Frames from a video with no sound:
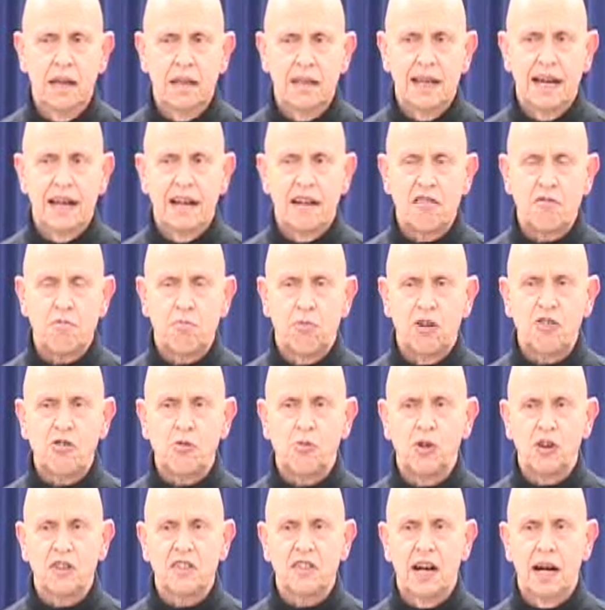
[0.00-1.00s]
That is much
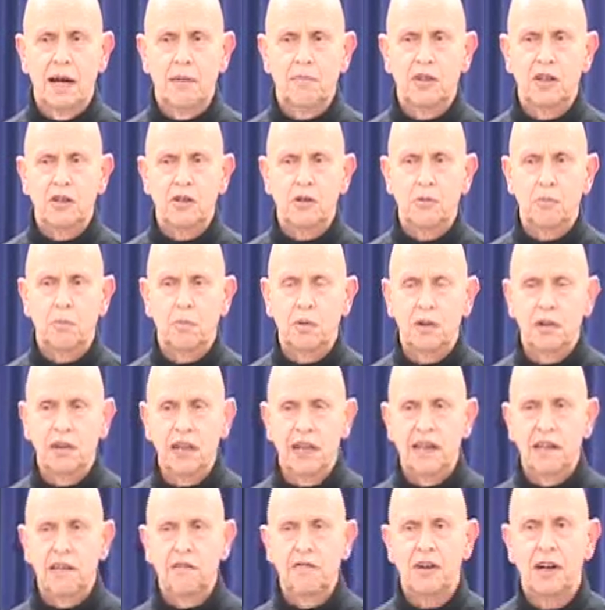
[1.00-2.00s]
more time than you
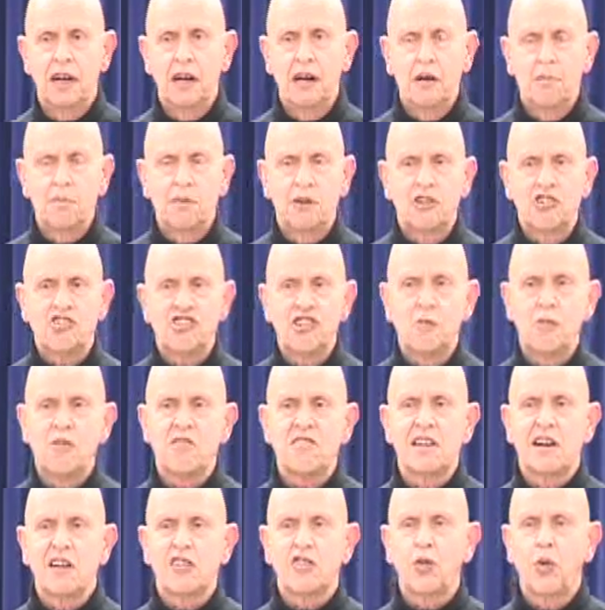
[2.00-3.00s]
believe, because she
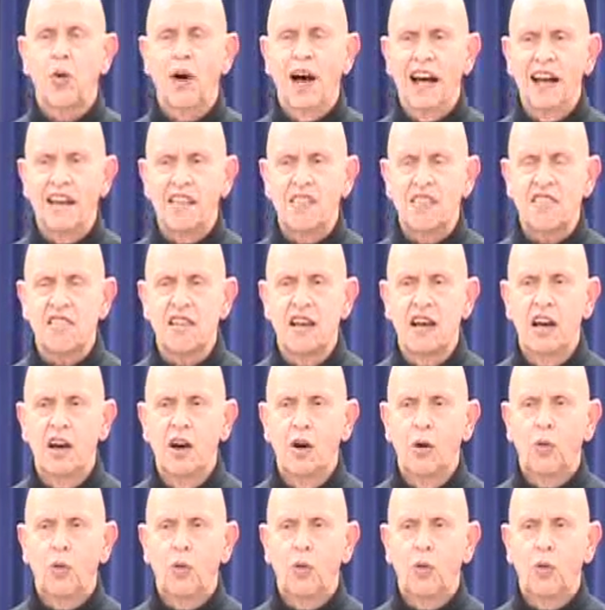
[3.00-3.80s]
was there twice.